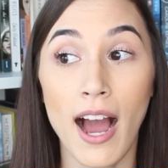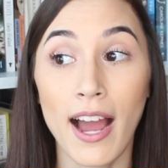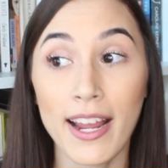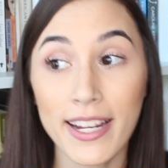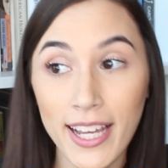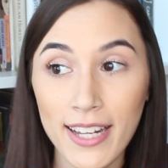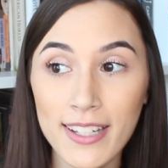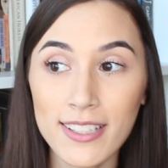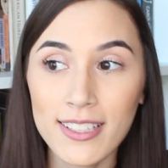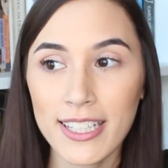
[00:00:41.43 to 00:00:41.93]
I
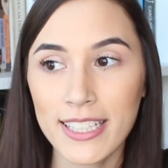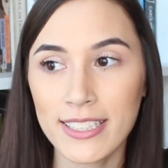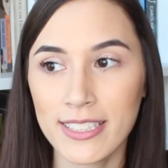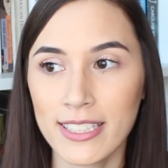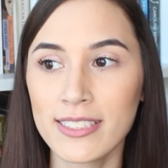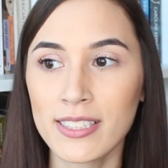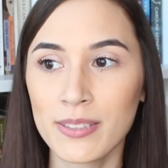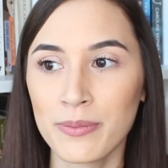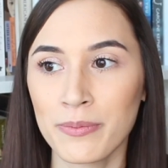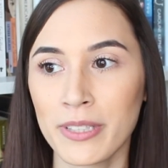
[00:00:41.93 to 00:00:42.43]
kind of like
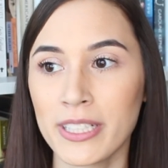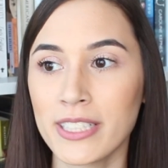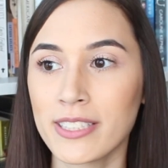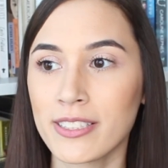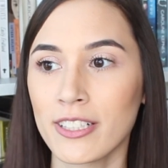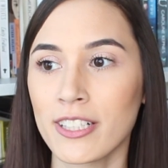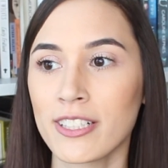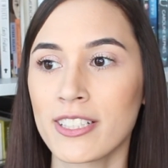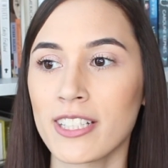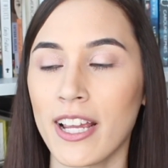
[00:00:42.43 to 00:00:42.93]
did some
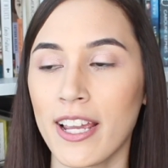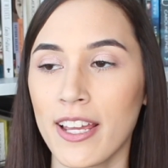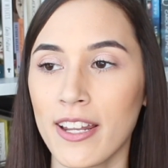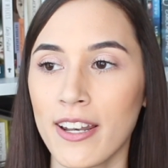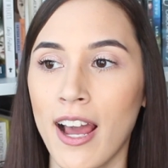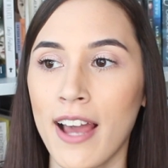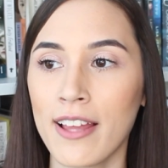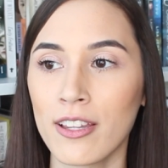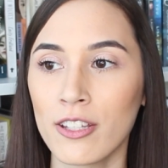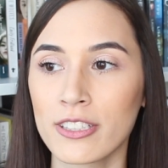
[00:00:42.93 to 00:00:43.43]
research
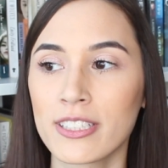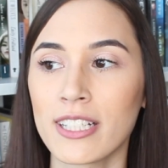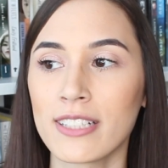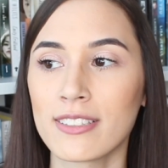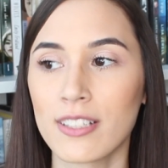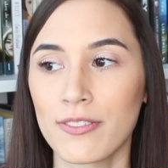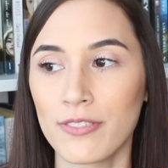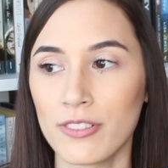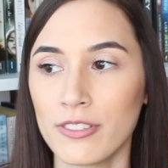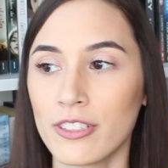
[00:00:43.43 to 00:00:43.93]
and I looked at
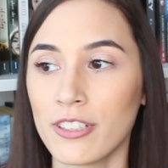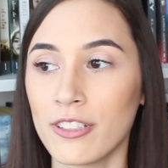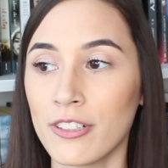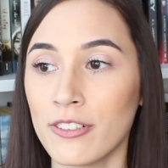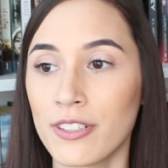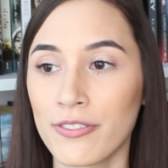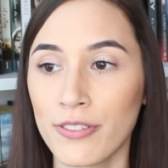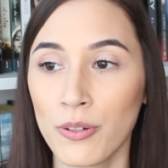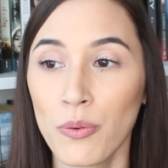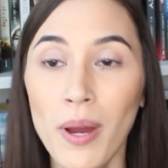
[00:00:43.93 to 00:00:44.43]
several,
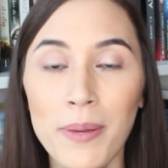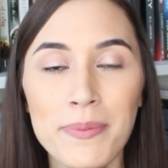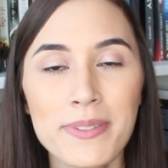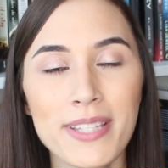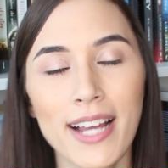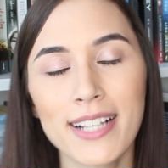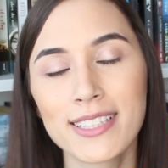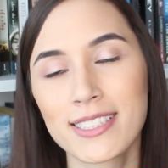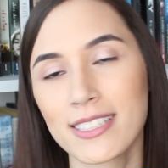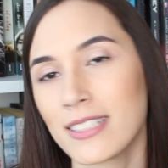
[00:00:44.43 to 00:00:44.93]
different
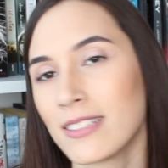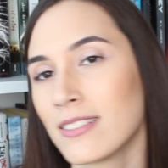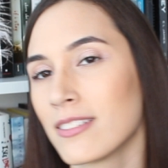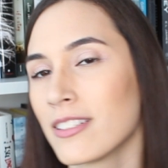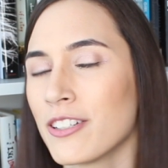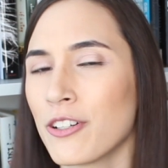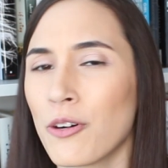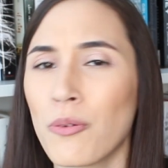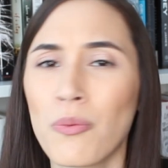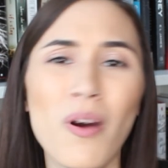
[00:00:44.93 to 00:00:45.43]
websites
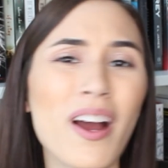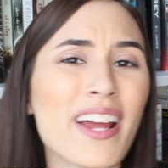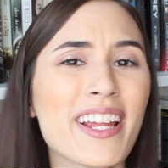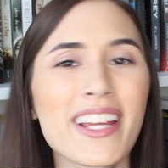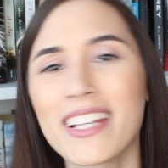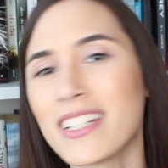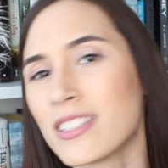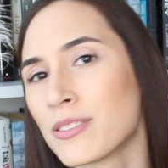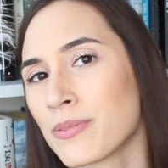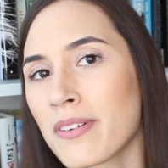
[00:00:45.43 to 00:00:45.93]
and,
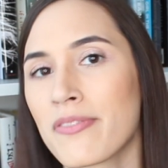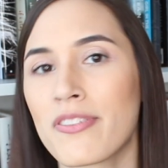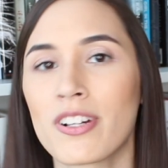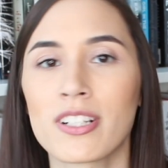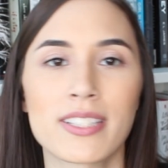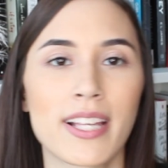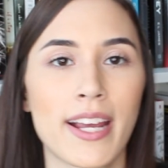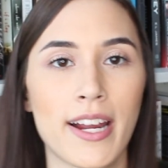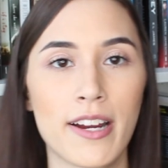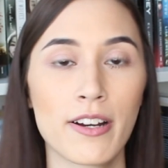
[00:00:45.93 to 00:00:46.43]
what is
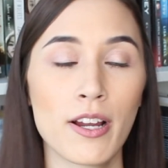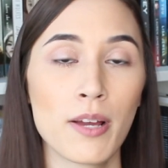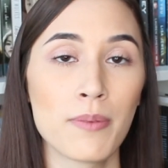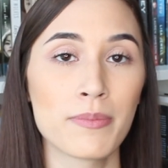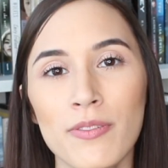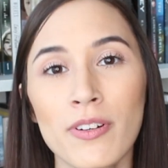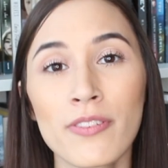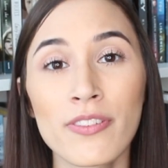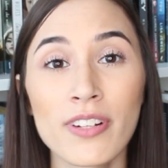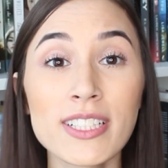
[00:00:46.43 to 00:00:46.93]
reverse harem?
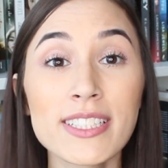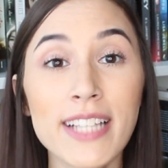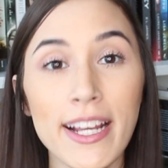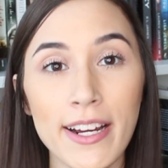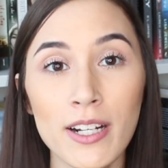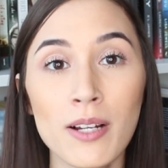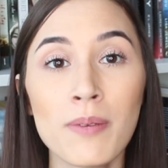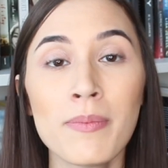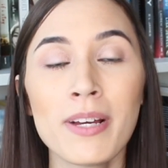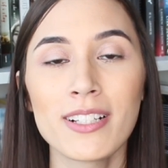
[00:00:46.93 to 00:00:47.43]
Reverse
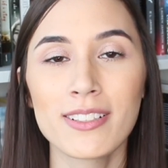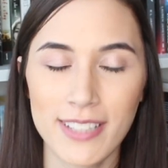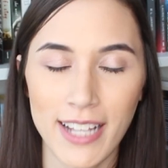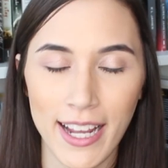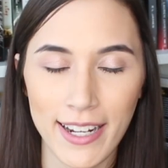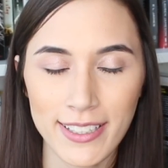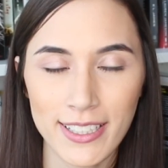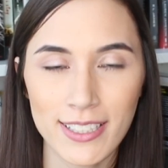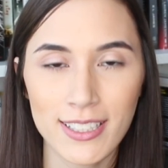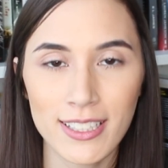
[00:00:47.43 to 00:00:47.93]
harem
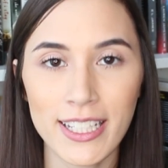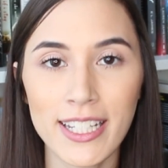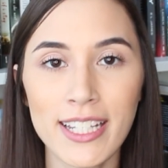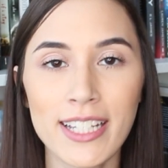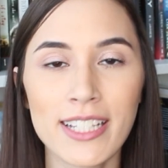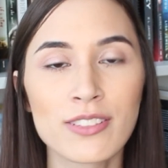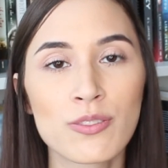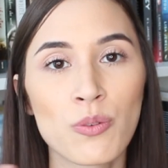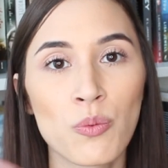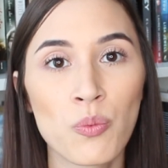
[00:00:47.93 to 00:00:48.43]
technically
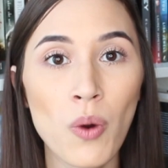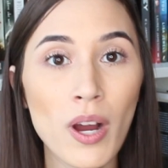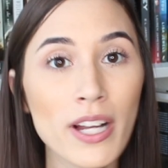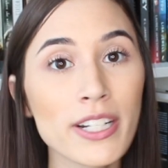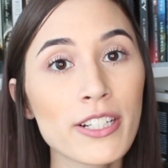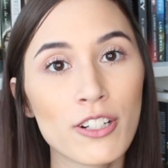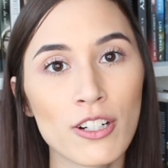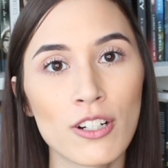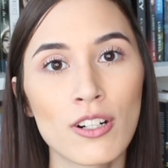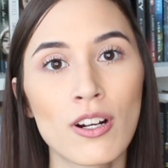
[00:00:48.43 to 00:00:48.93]
is
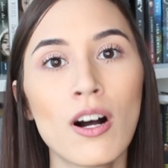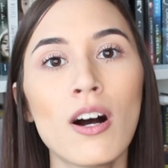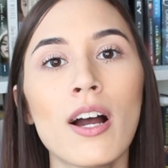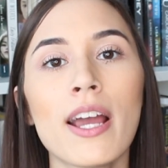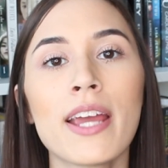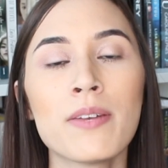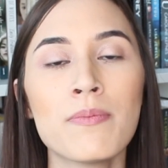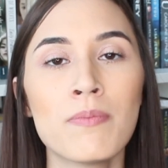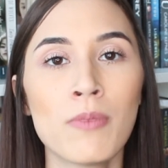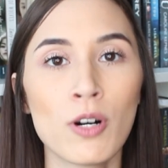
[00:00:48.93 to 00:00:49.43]
one girl
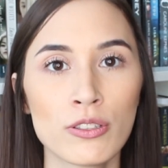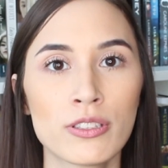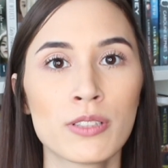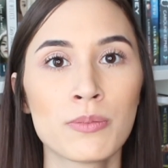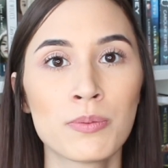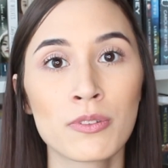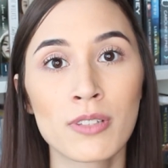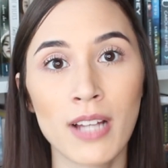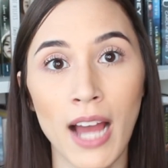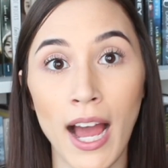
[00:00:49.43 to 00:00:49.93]
and
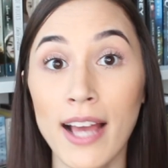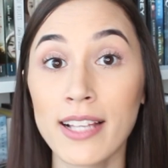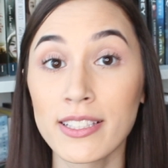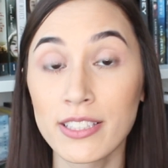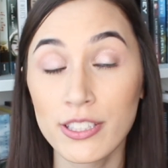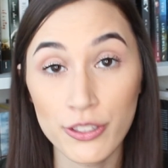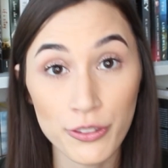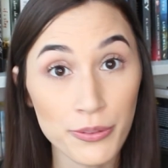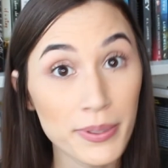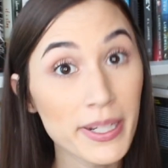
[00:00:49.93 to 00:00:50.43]
multiple
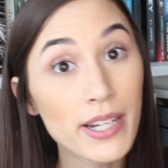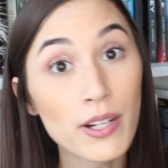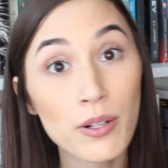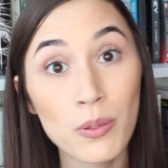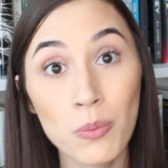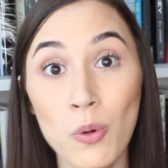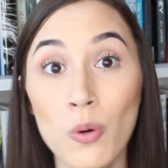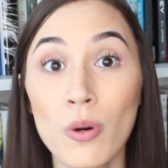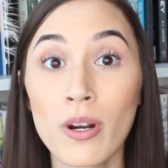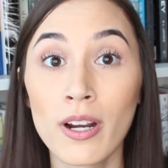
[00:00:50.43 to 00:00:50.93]
guys. 3 or
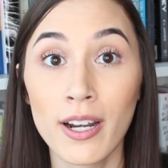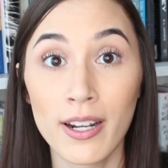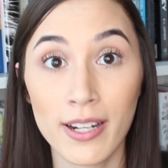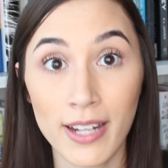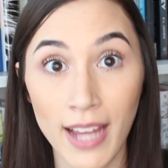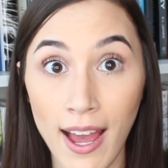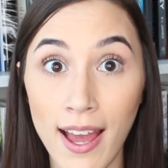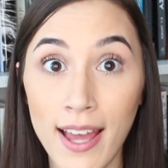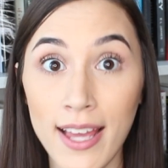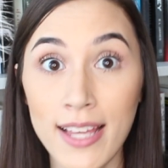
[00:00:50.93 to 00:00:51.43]
more
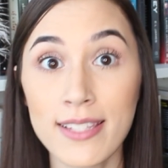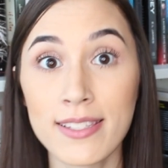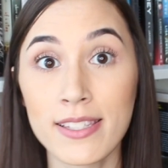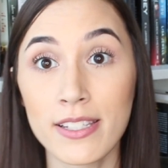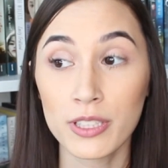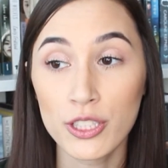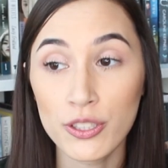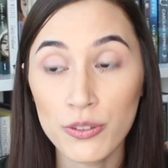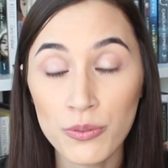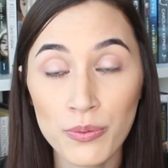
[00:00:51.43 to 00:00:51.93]

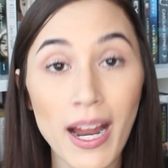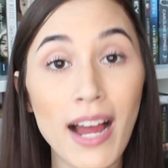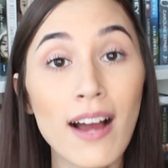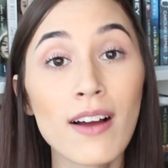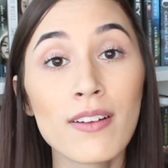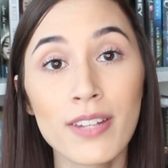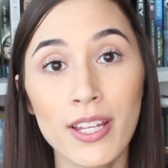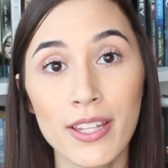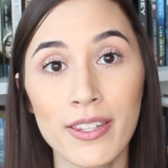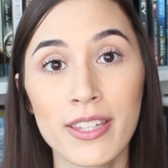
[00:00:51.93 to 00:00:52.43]
guys
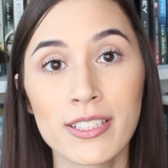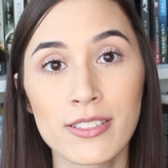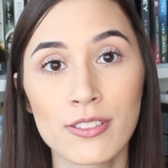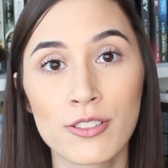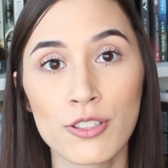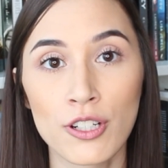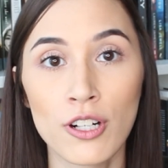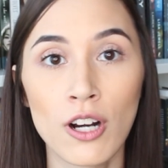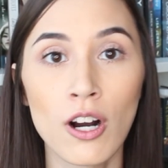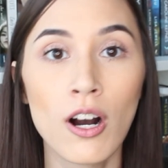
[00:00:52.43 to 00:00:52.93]
surround this
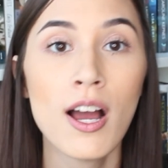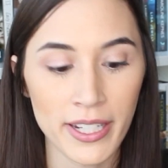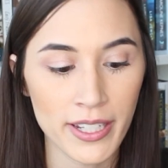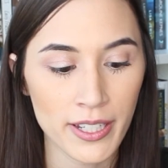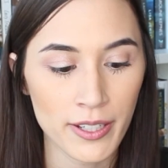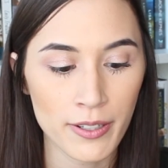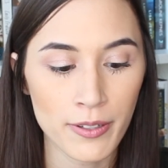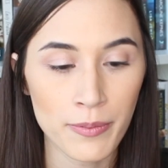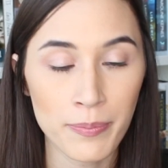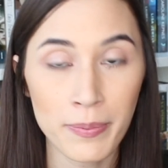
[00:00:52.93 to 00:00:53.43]
girl. It
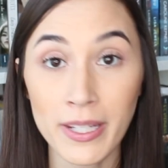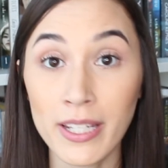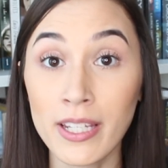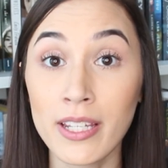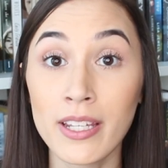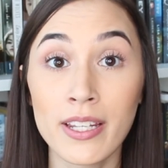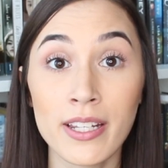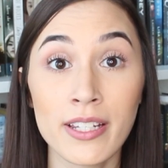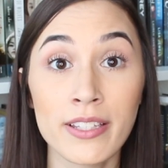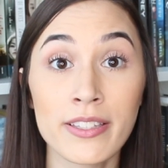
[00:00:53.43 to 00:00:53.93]
could
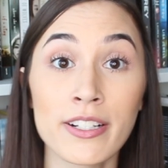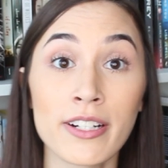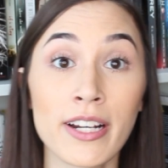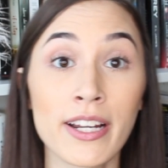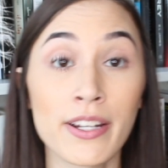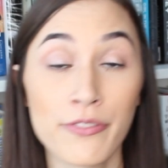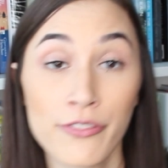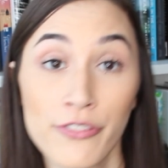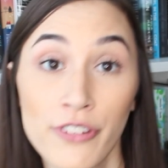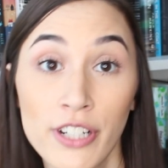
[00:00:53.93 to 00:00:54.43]
be either
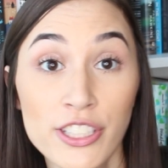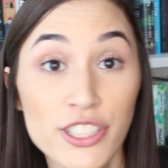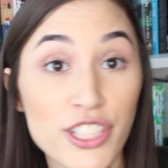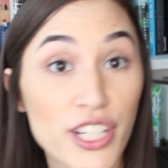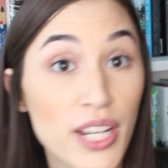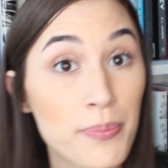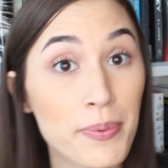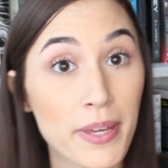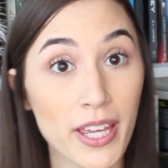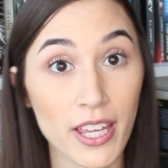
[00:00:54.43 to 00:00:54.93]
in
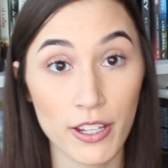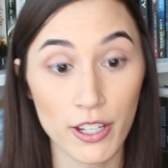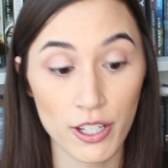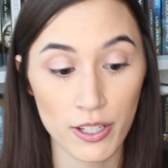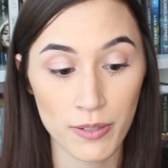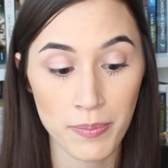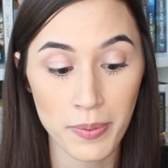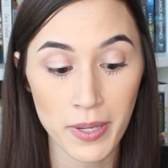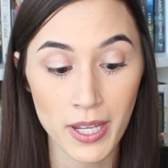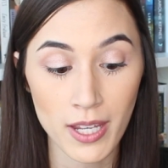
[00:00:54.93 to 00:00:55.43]
friendship, it
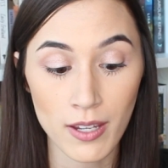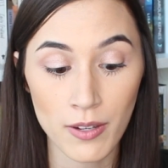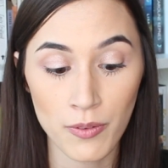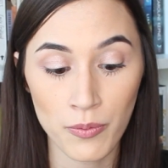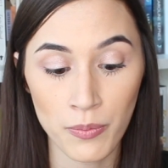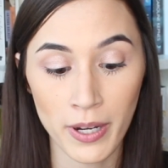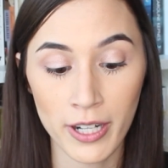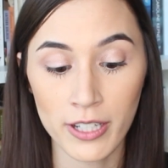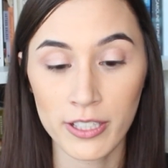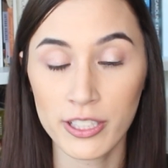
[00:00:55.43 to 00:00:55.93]
could be
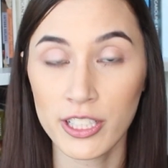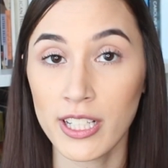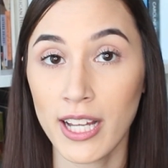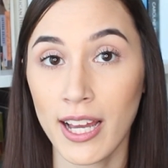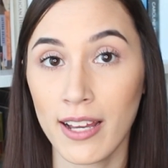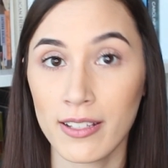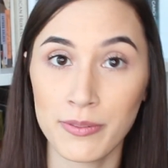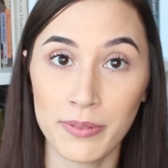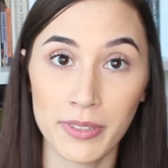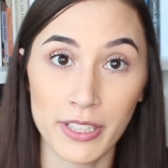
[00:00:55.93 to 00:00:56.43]
where she
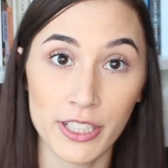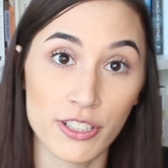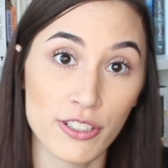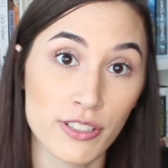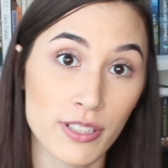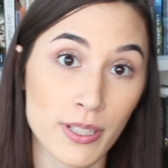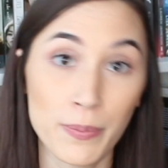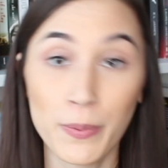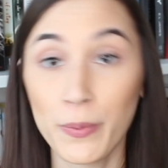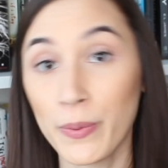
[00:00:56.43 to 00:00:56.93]
has a
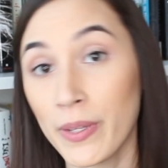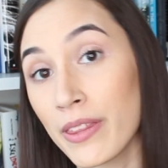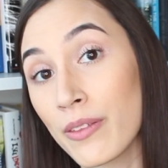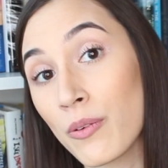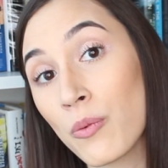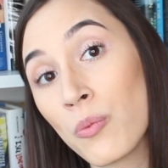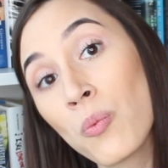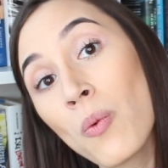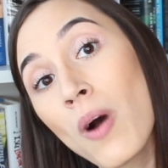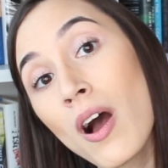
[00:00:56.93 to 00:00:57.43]
relationship
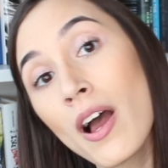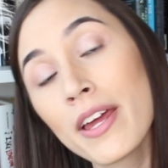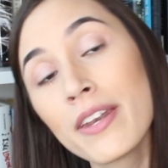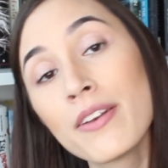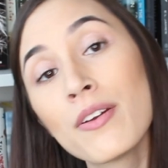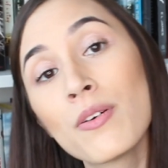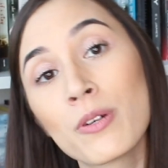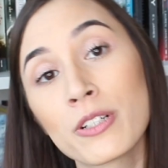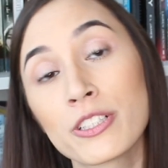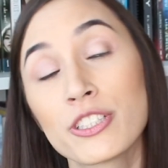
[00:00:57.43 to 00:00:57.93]
with
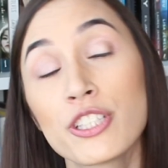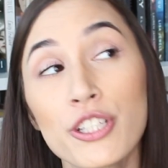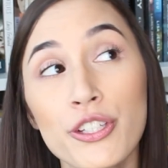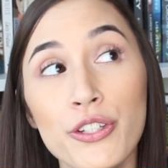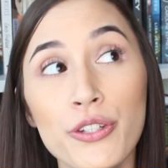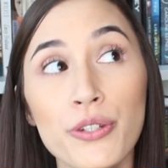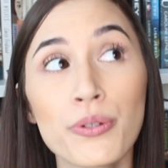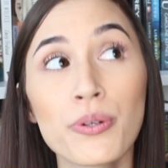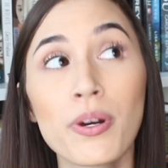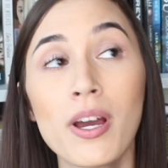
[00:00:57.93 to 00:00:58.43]
1 or
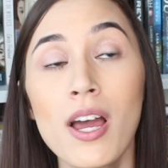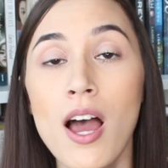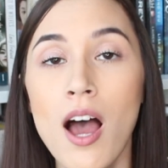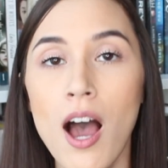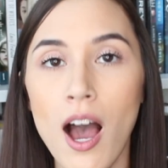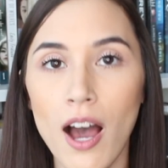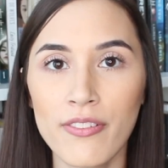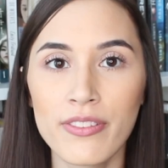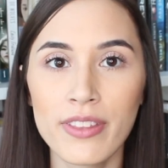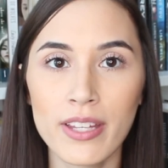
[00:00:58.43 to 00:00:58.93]
2
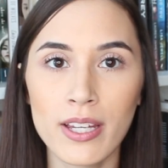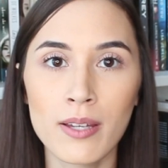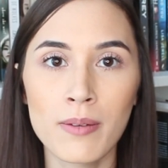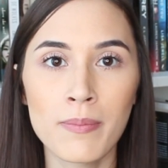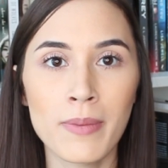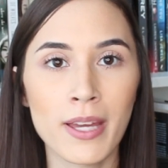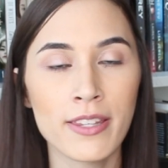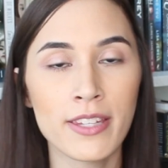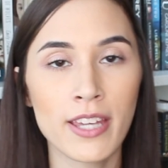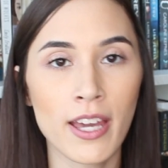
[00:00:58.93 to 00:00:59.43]
of
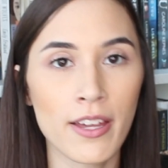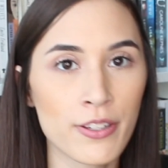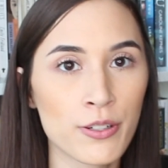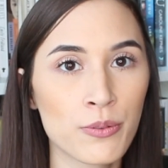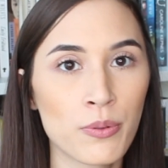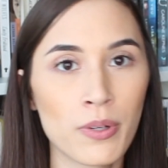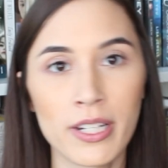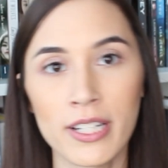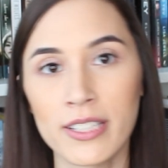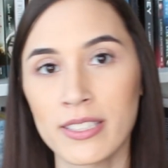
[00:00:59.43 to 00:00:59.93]
them and the other one